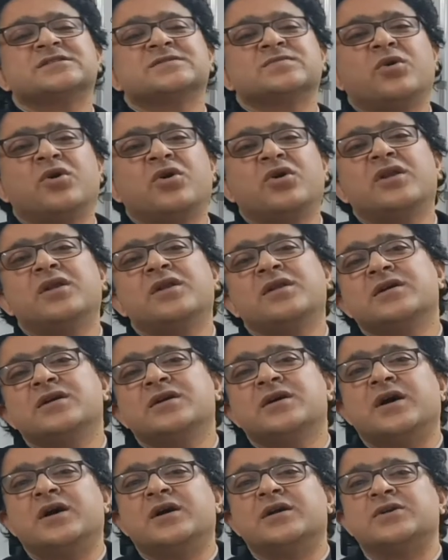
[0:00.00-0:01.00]
a small
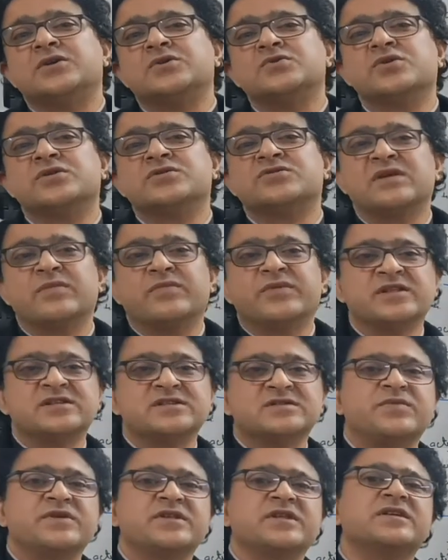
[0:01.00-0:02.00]
2 or 3
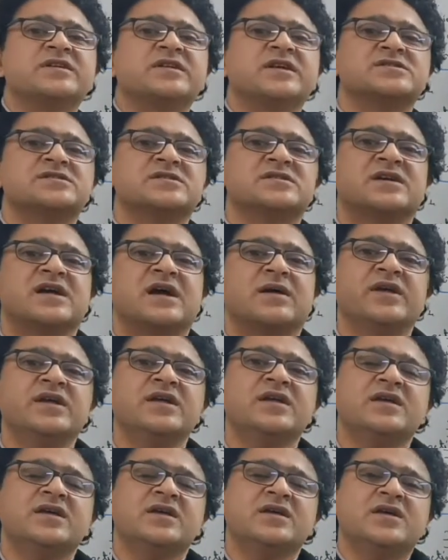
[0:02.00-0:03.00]
minutes presentation
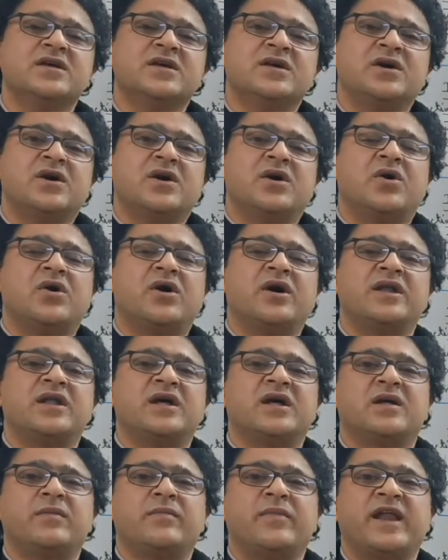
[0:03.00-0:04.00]
coming
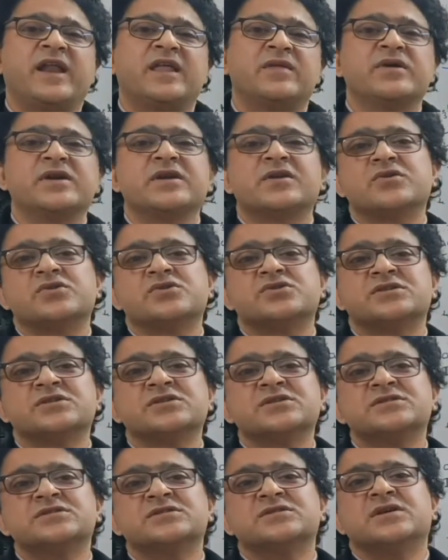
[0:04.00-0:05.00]
on management
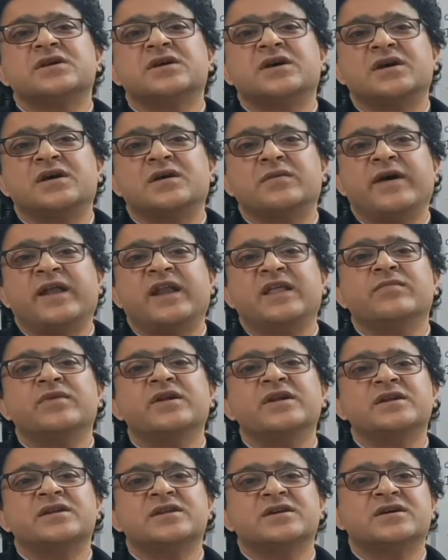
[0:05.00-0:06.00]
questions,
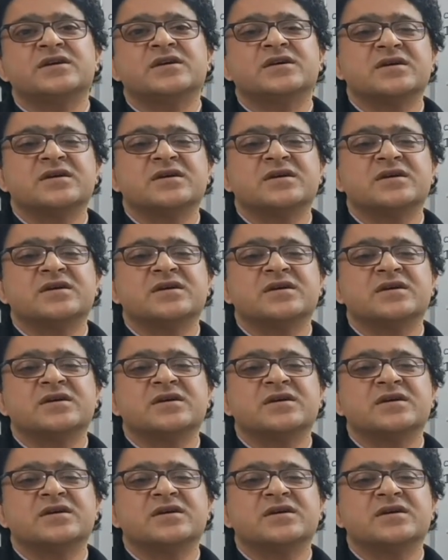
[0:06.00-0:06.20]
management